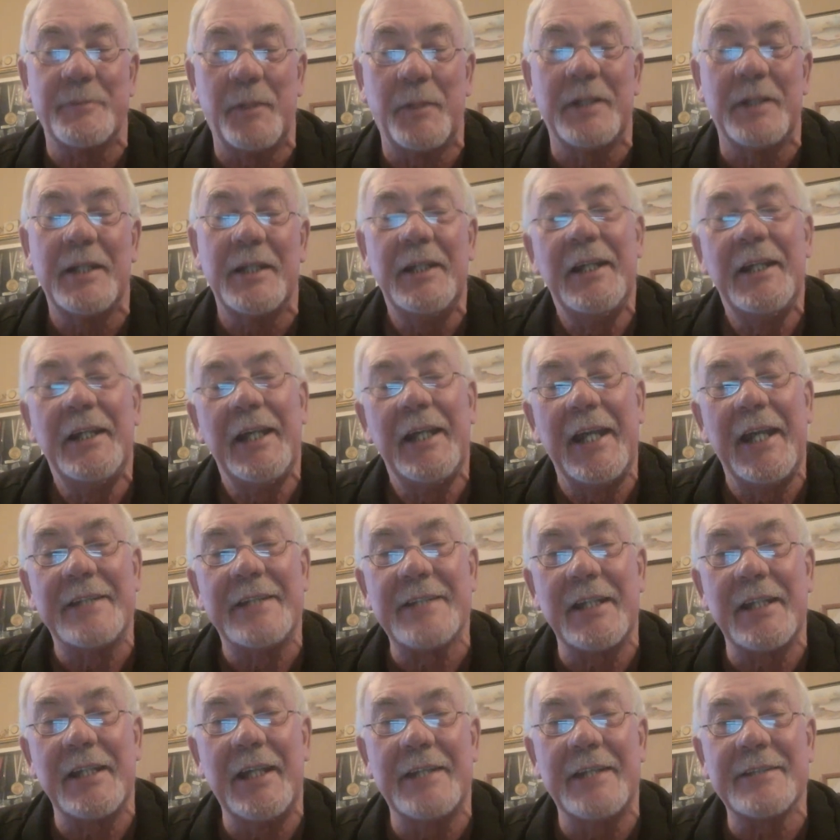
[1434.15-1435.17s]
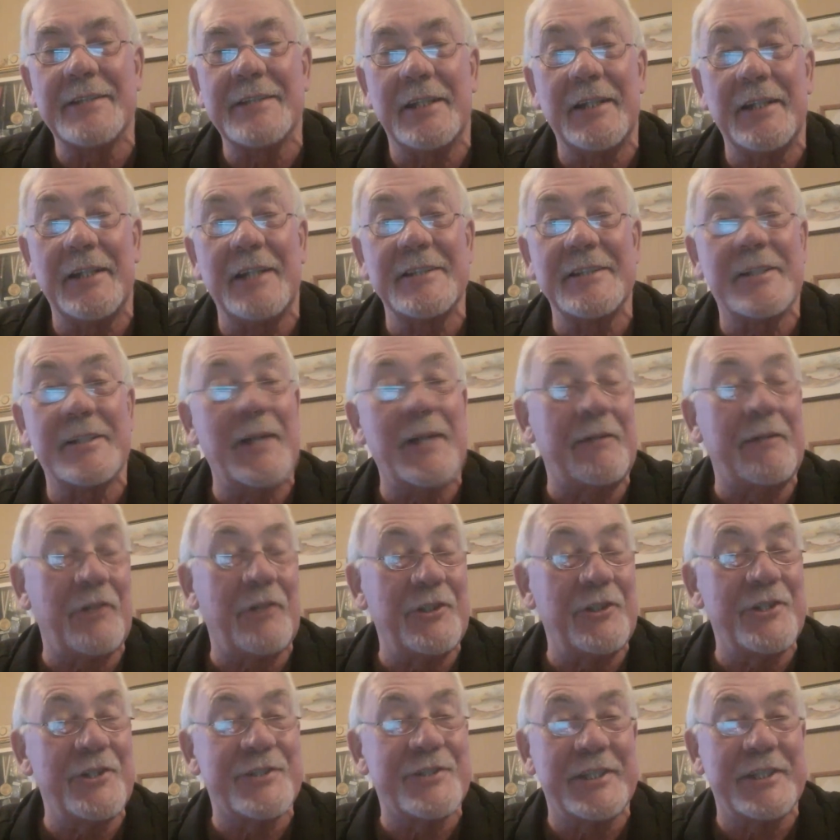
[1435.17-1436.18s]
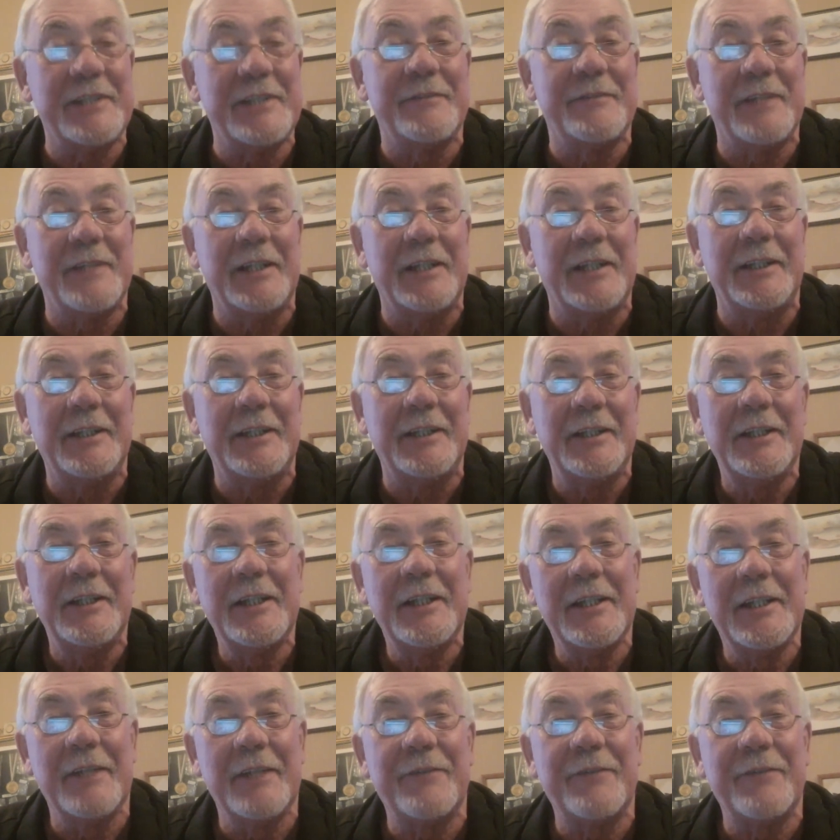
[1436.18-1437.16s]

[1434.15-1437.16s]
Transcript: but it's a nice to have on your CV, the